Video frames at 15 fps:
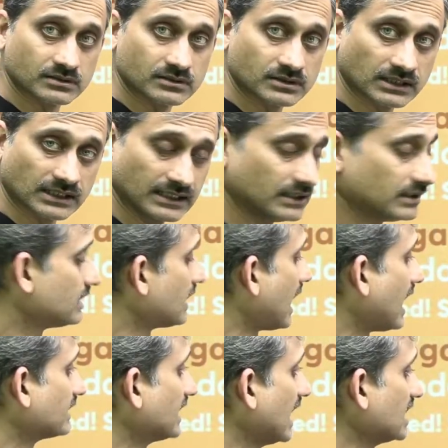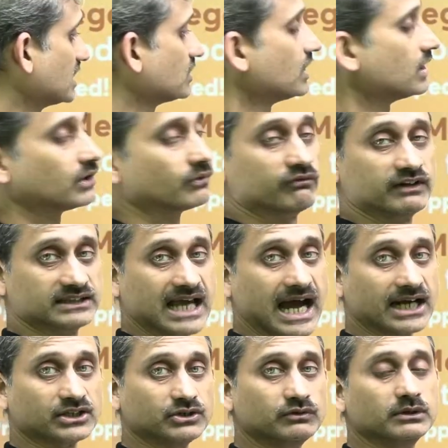Clear? And with that
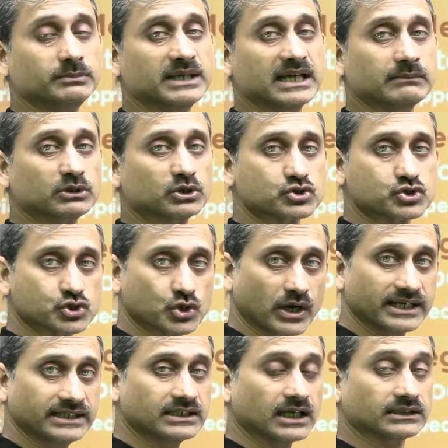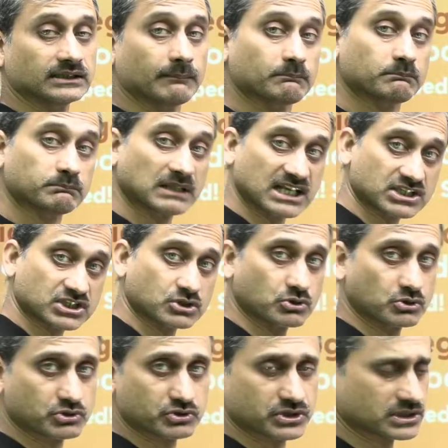you will be able to join the plus
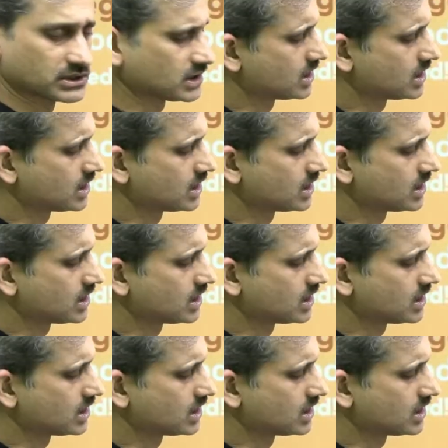courses.